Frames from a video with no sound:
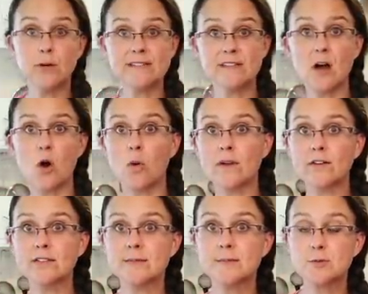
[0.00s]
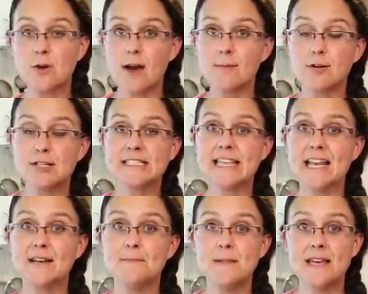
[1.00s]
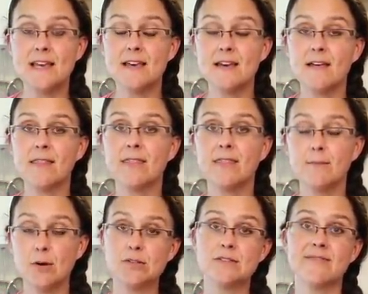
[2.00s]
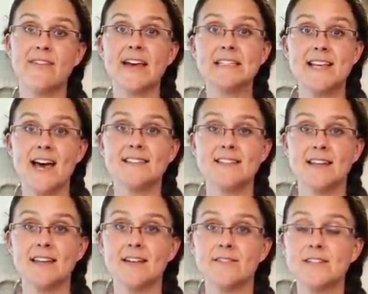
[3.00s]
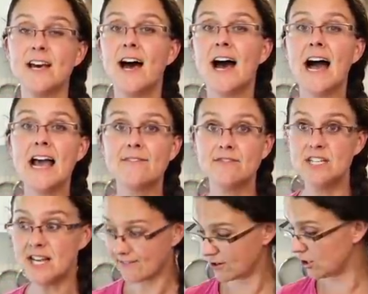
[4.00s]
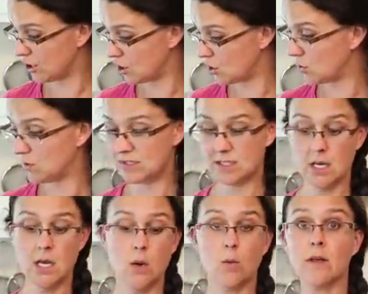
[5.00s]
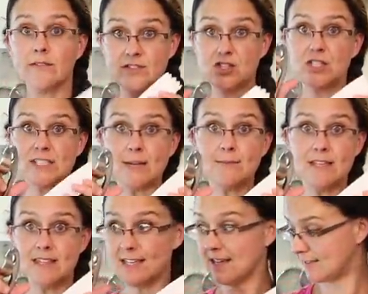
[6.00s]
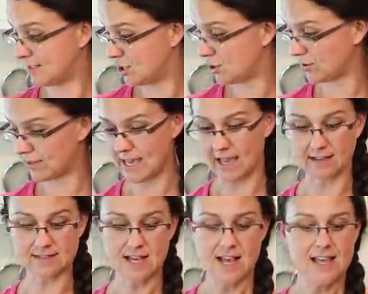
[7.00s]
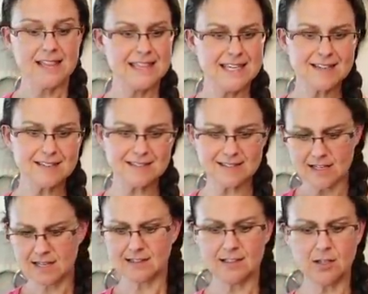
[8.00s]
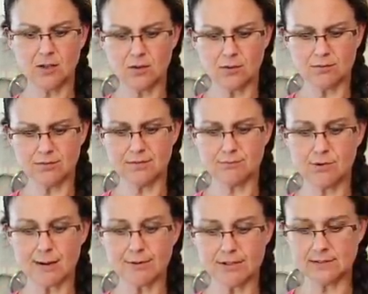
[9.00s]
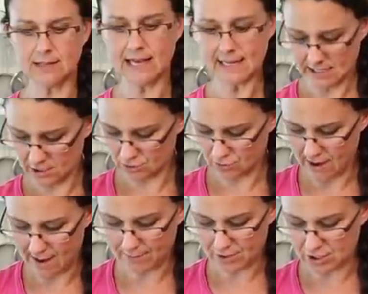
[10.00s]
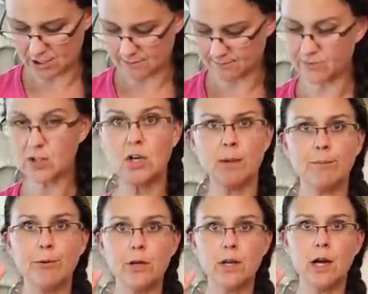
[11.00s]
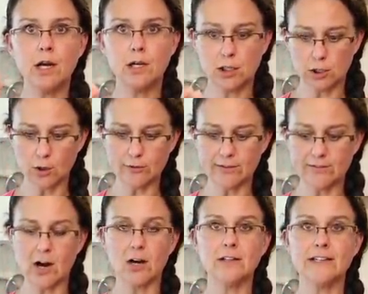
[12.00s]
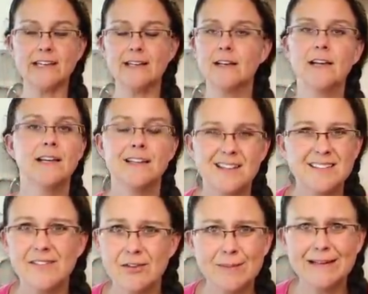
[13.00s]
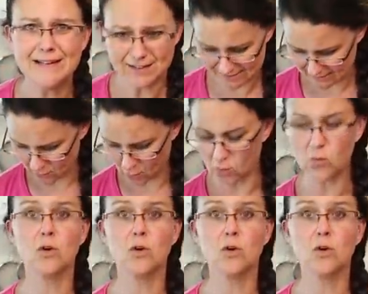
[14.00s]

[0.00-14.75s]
of weeks ago, one of our subscribers sent me the most fantastic gift. I have never used well, she sent me these two things. This little rubber-like contraption you can put a clove of garlic in. Does everybody else in the whole